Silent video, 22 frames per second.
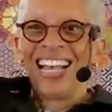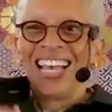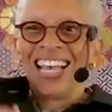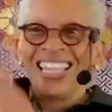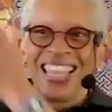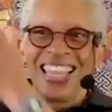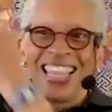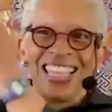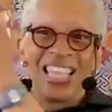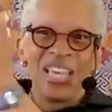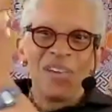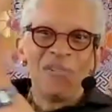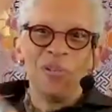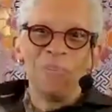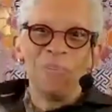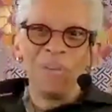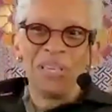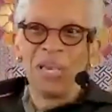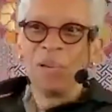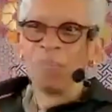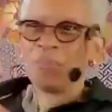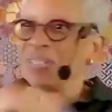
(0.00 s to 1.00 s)
that they will
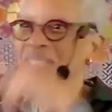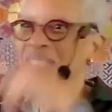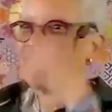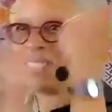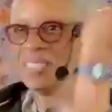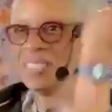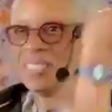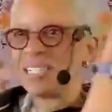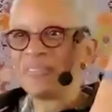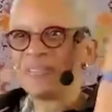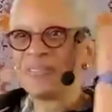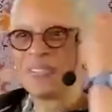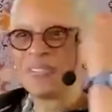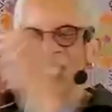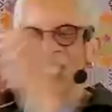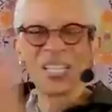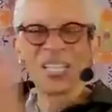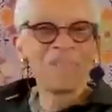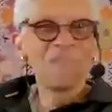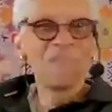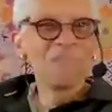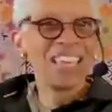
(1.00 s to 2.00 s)
be able to look for
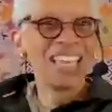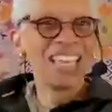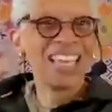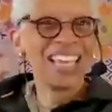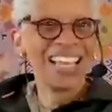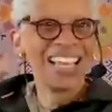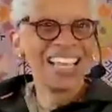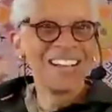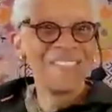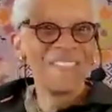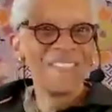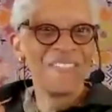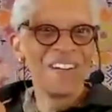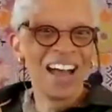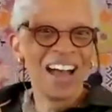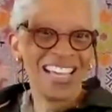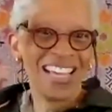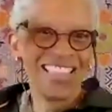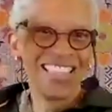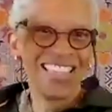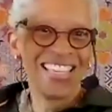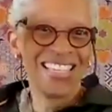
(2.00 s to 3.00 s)
something,
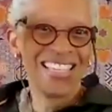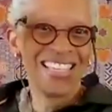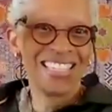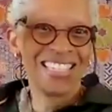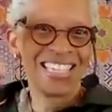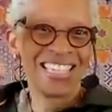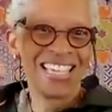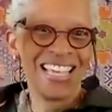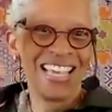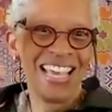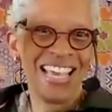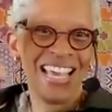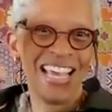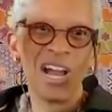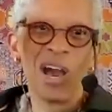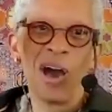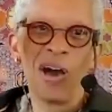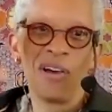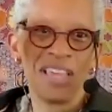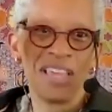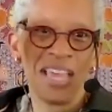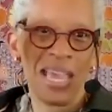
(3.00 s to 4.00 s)
find this, and
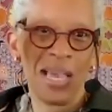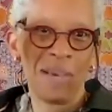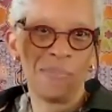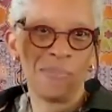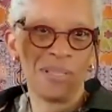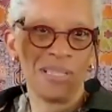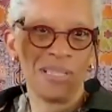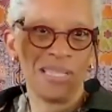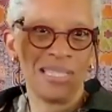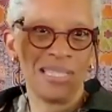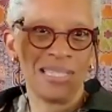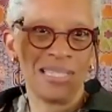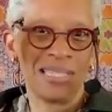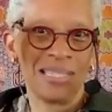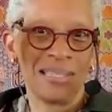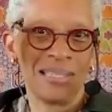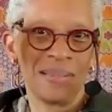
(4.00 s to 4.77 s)
call the ambulance.